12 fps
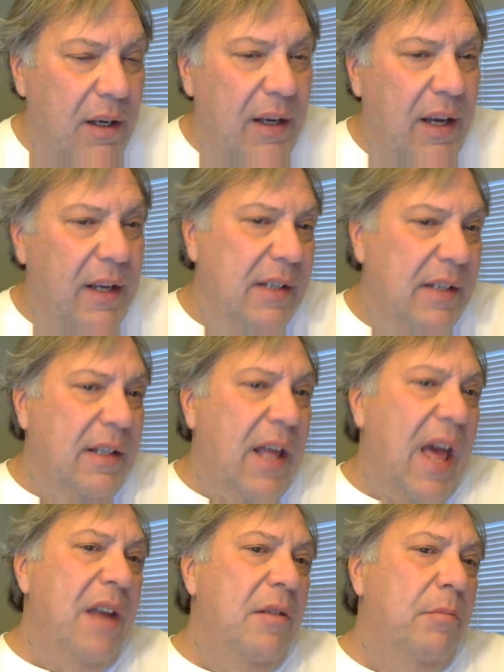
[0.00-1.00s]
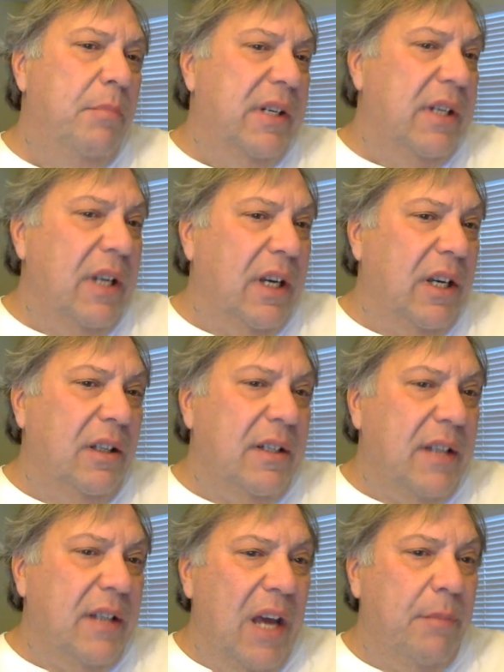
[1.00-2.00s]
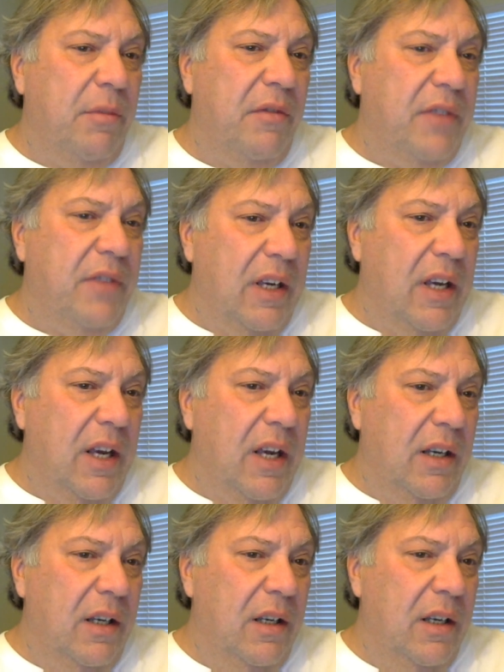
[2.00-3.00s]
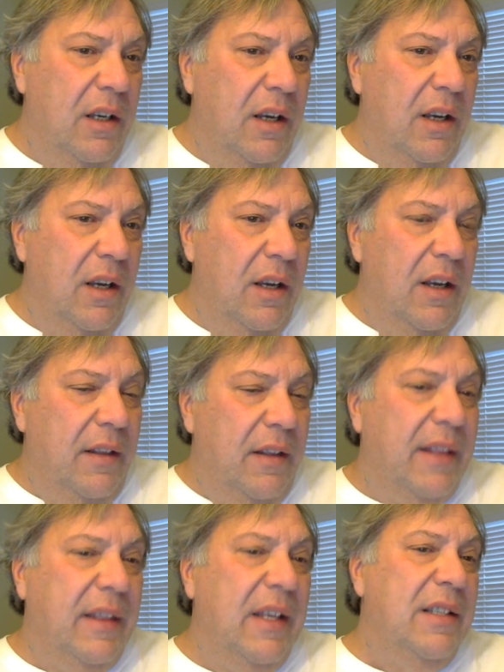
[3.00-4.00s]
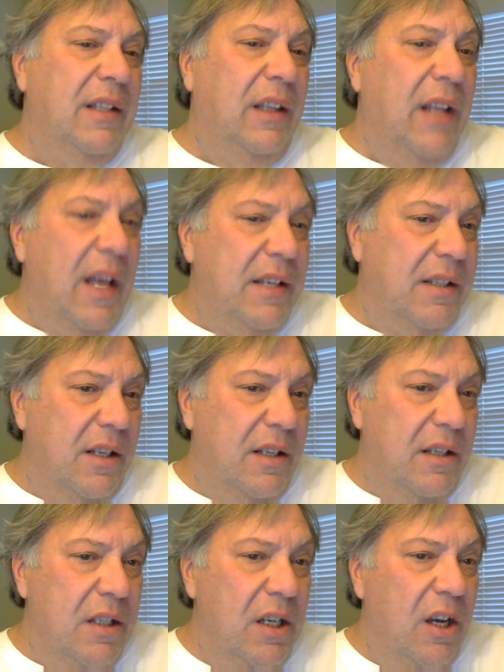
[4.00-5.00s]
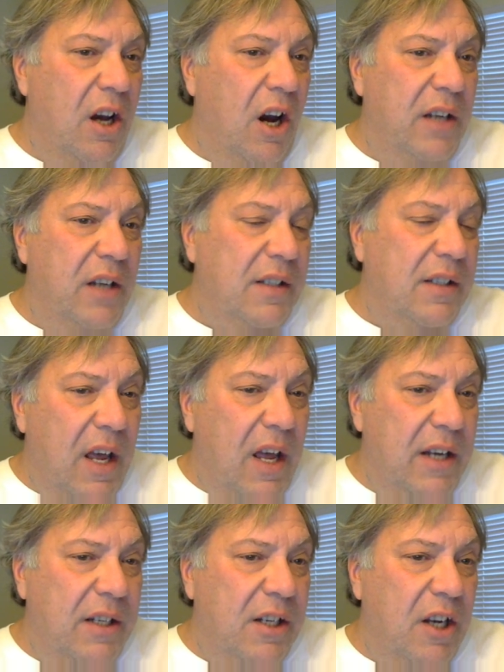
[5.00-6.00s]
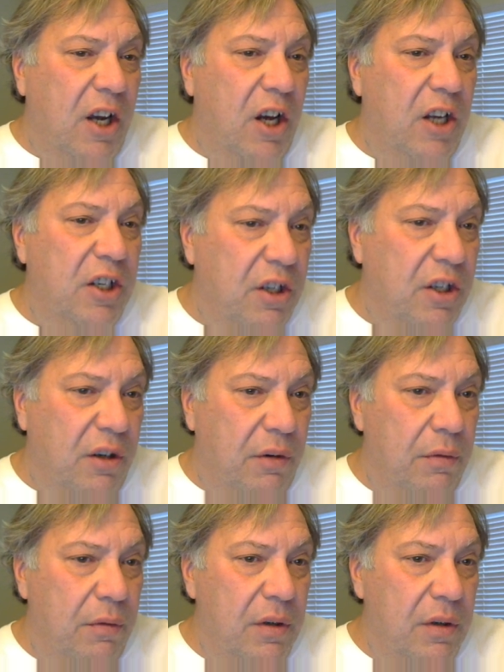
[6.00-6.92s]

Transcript: It is that particular type of thinking that these lessons are designed to undo.